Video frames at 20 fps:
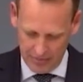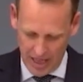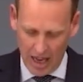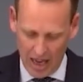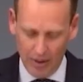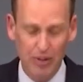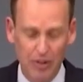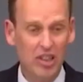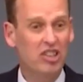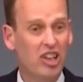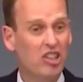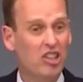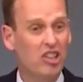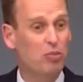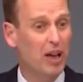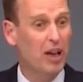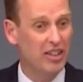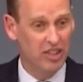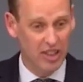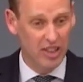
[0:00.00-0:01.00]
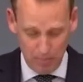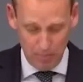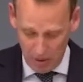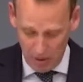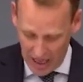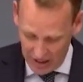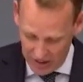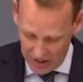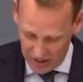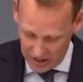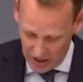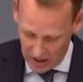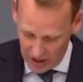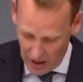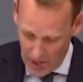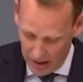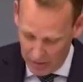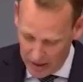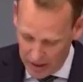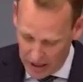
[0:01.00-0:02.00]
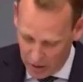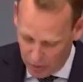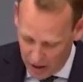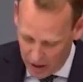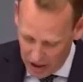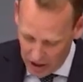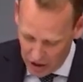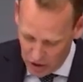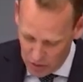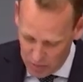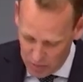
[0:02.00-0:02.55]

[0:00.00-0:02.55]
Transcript: Having such plans in place requires